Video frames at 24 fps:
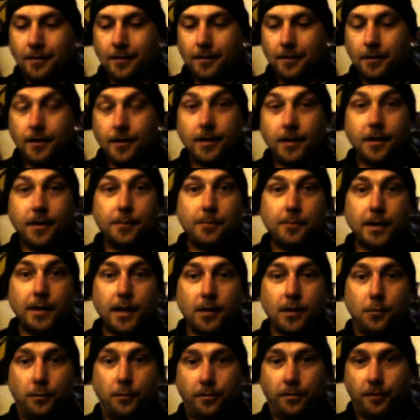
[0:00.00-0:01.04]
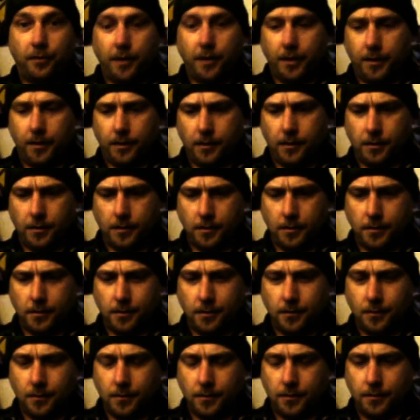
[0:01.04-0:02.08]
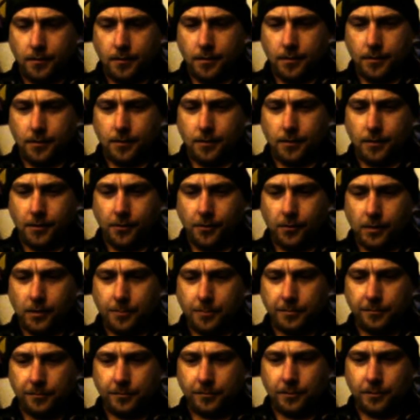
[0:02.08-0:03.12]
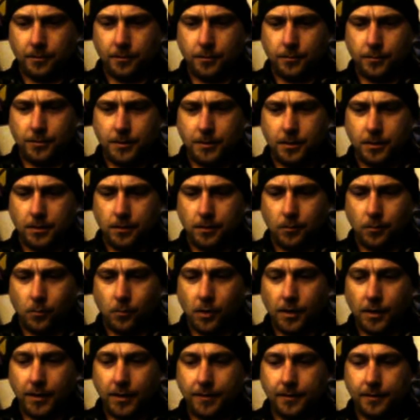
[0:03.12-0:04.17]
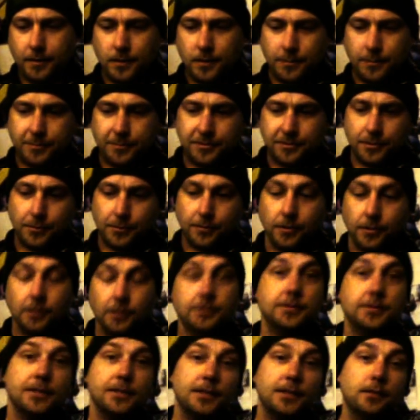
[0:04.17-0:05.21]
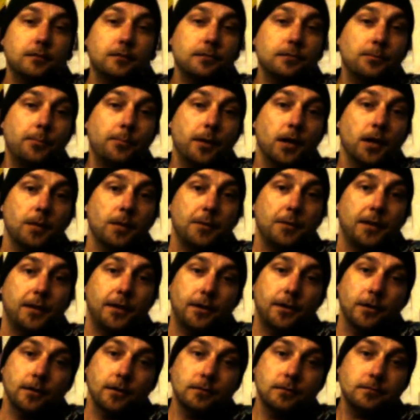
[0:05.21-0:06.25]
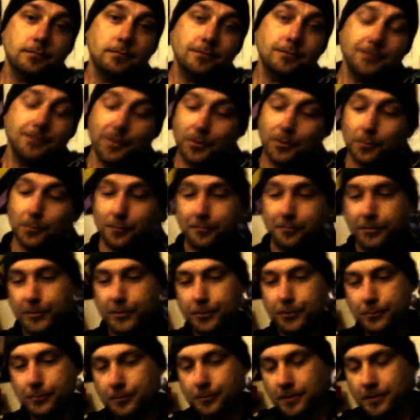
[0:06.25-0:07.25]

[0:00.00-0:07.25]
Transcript: Hey, I'm back with another episode, The Walking Dead episode 13. Bury Me Here, another review.